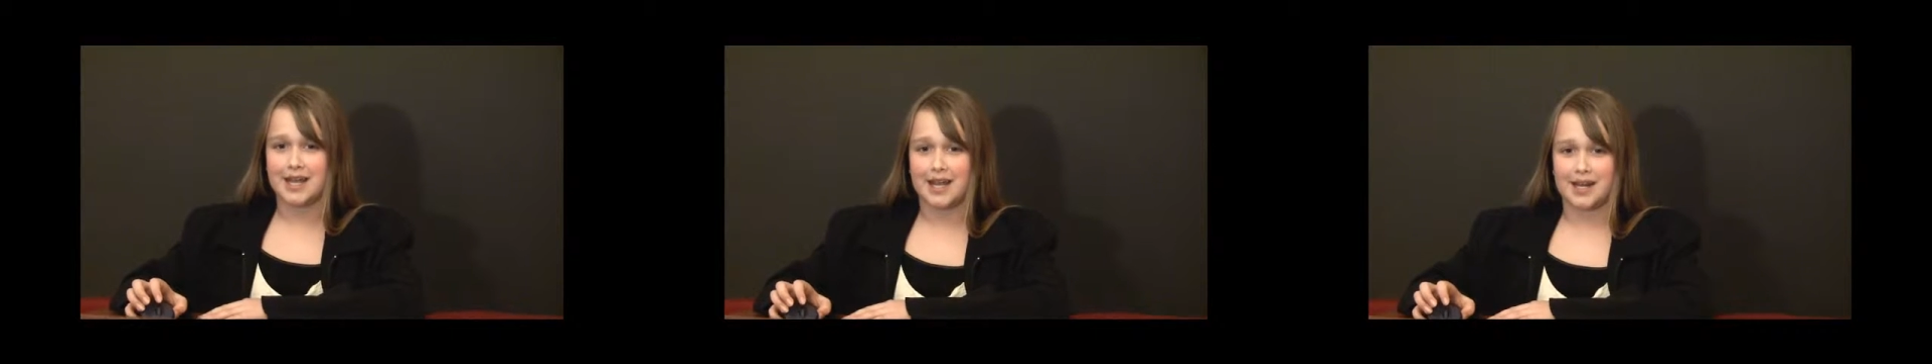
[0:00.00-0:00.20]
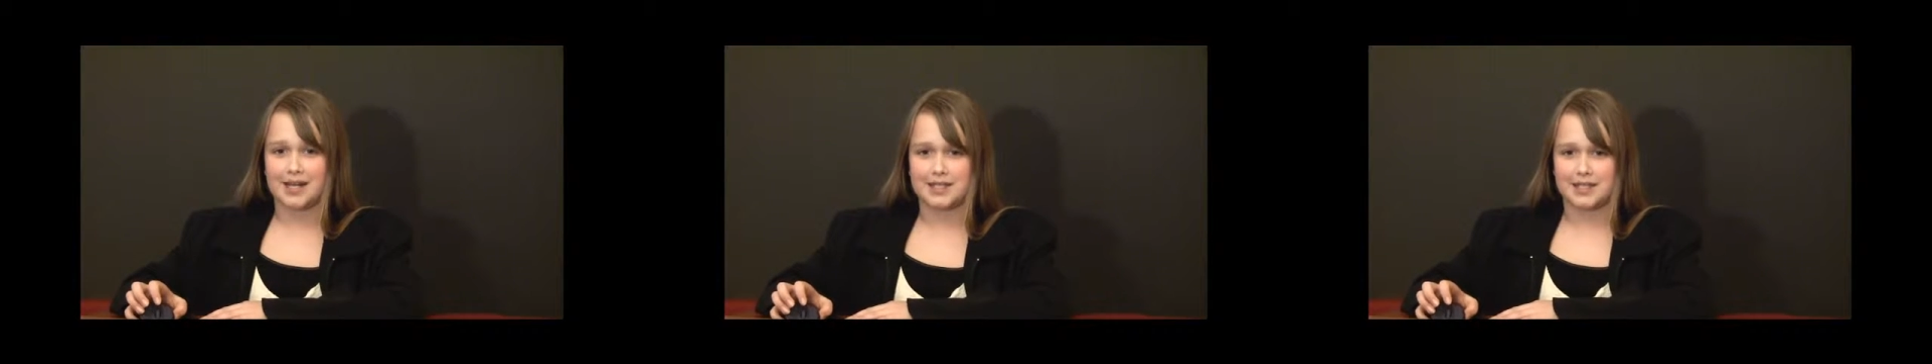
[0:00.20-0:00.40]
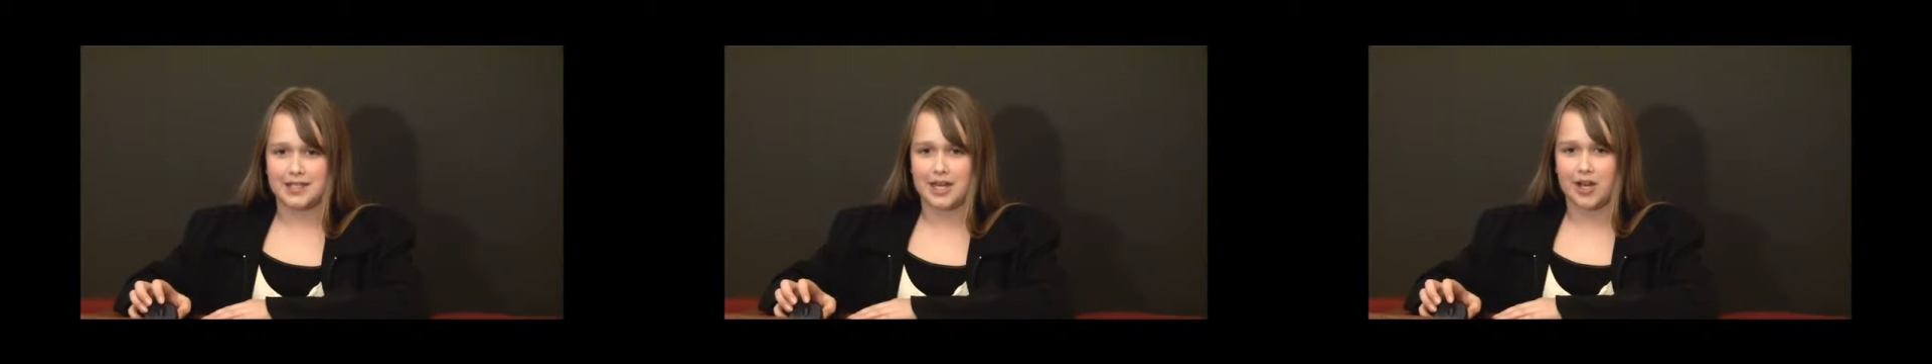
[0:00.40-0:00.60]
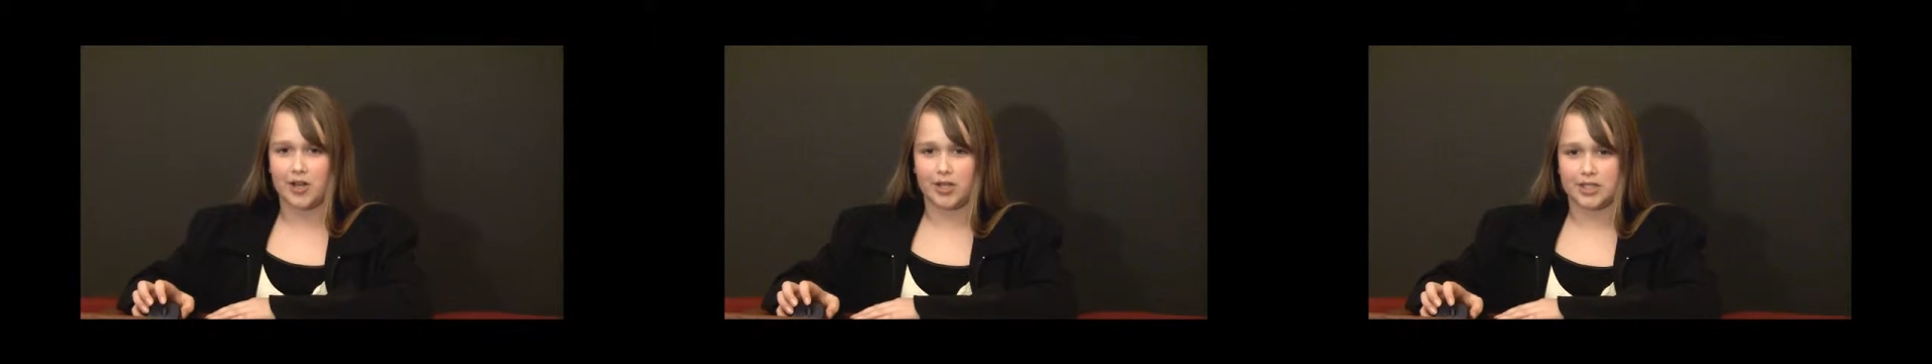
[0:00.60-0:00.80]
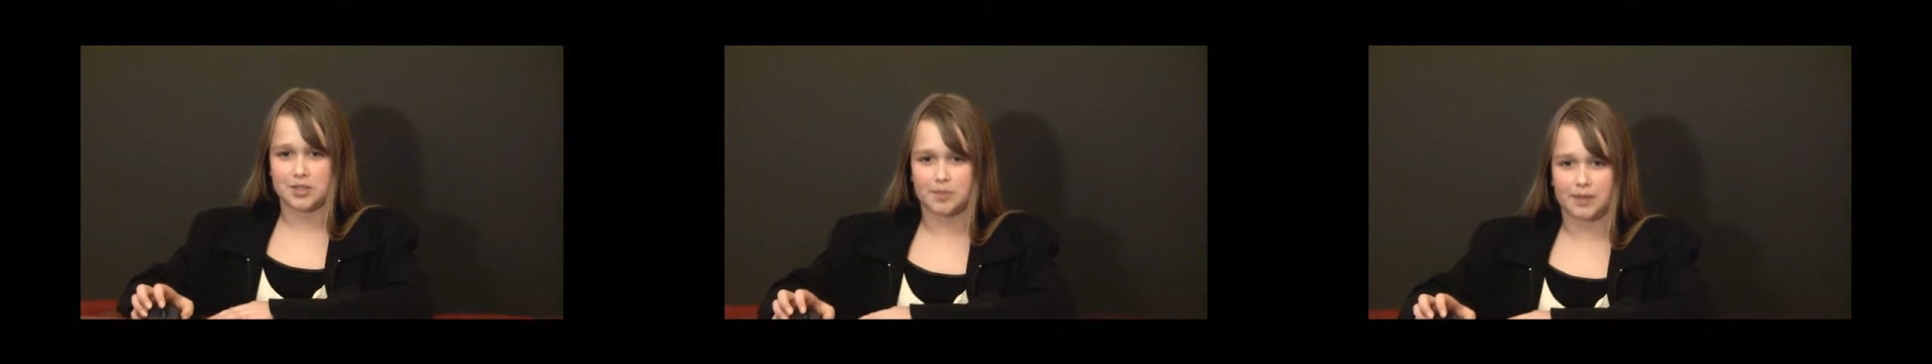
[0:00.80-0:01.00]
It is an
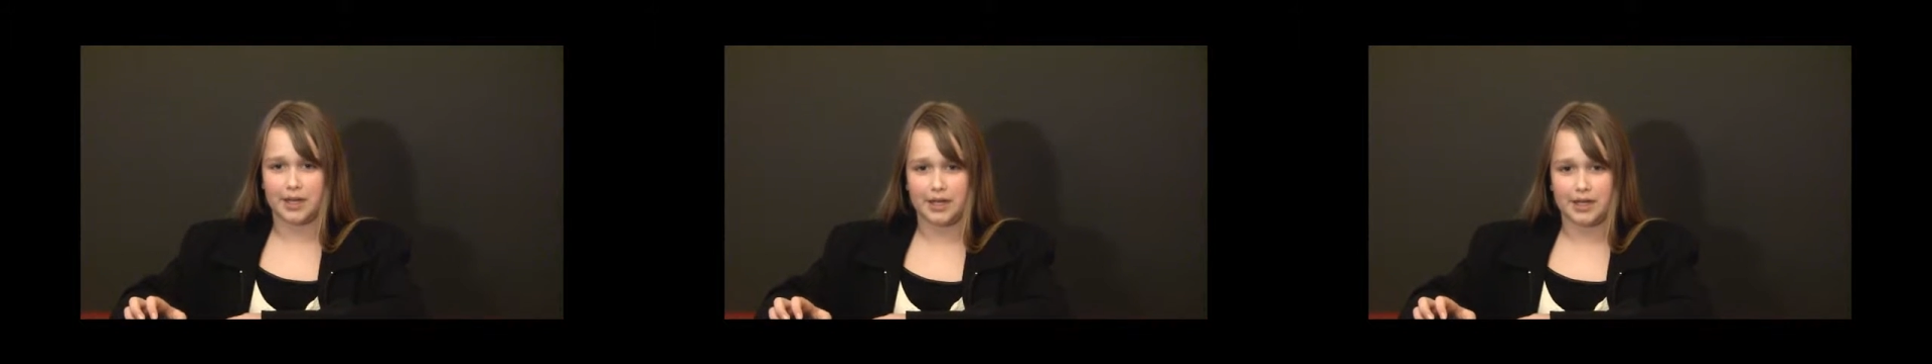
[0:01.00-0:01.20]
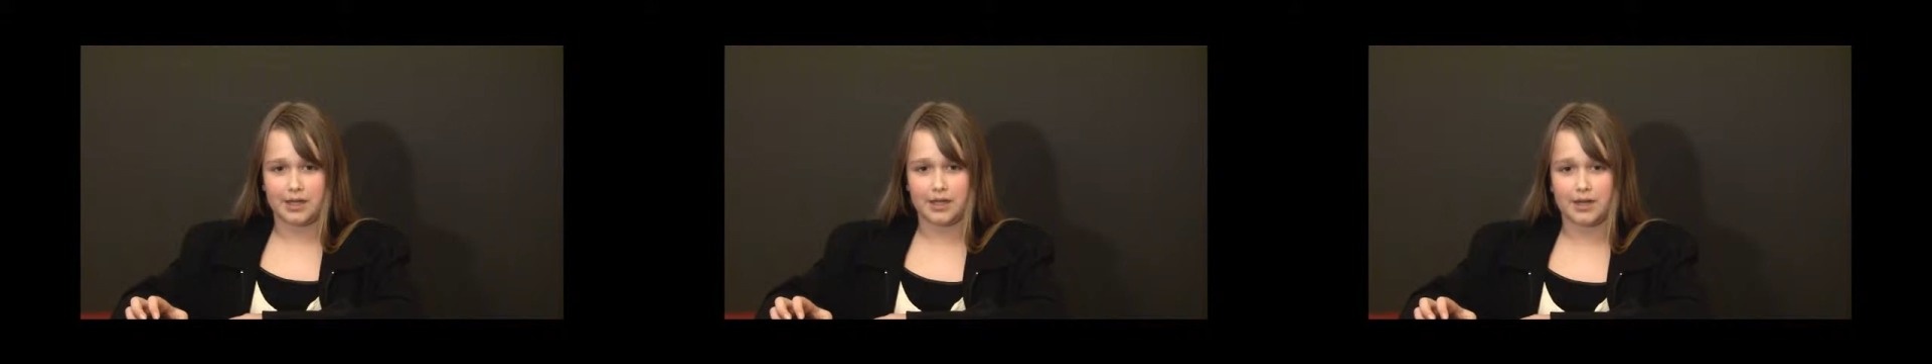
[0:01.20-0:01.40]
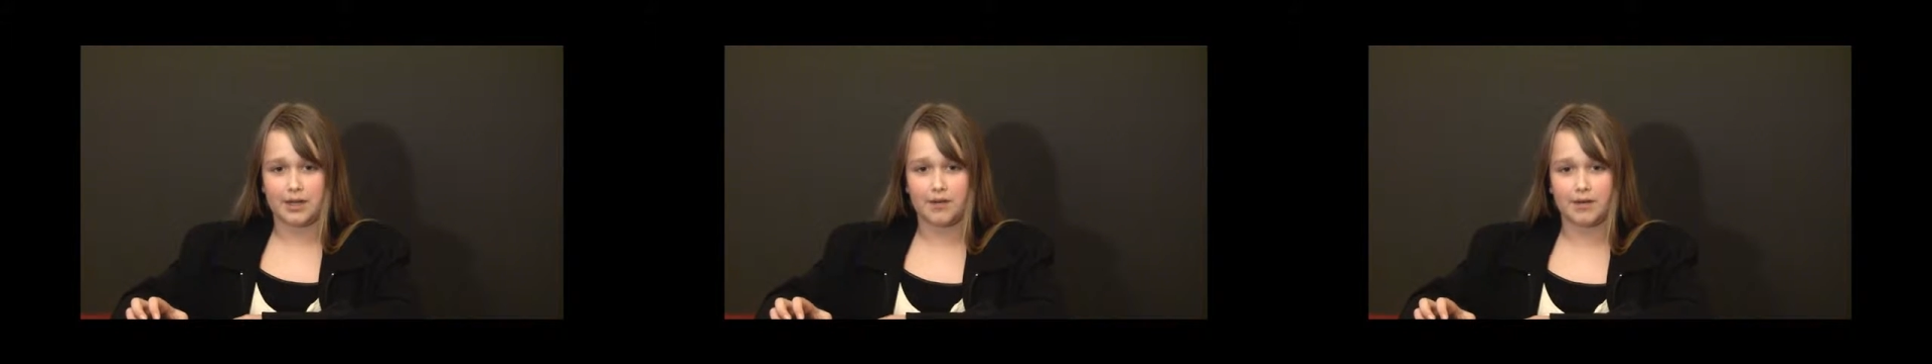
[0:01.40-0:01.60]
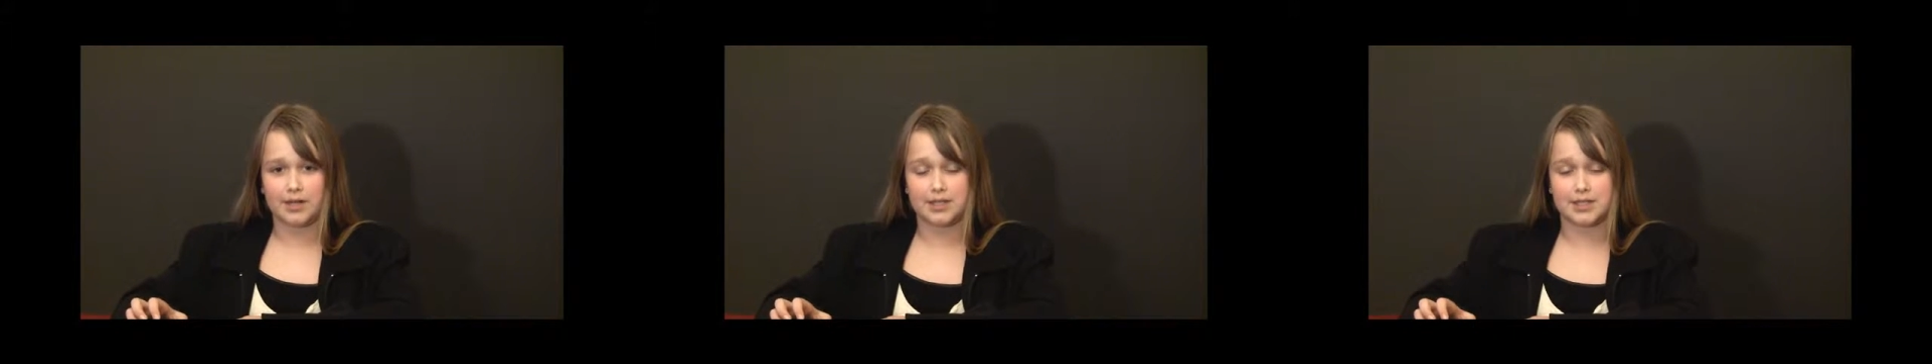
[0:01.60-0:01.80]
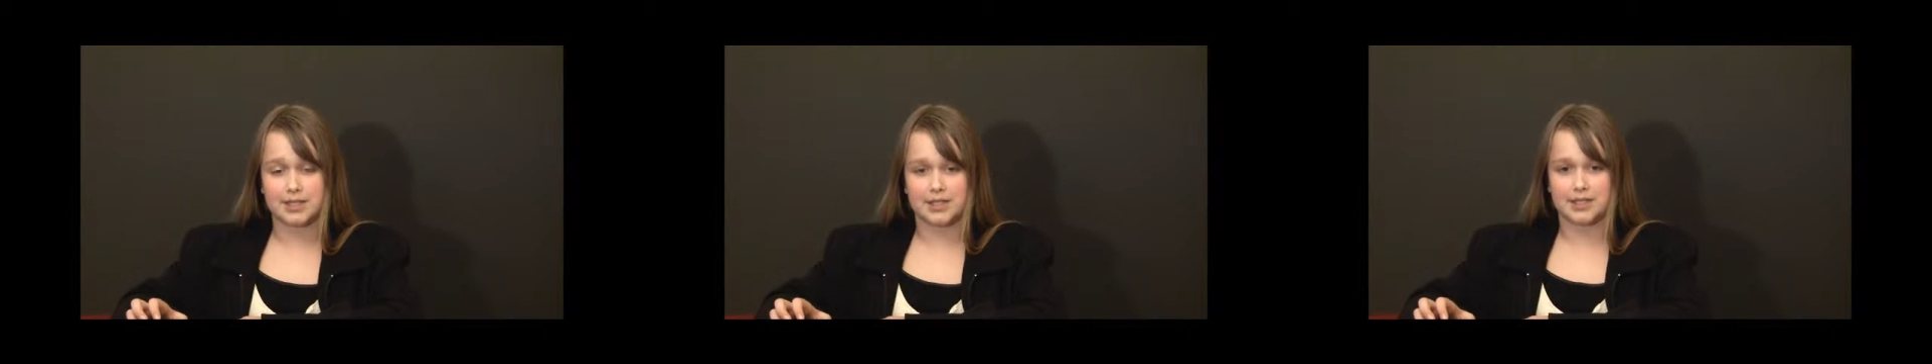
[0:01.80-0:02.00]
airless planet. It rises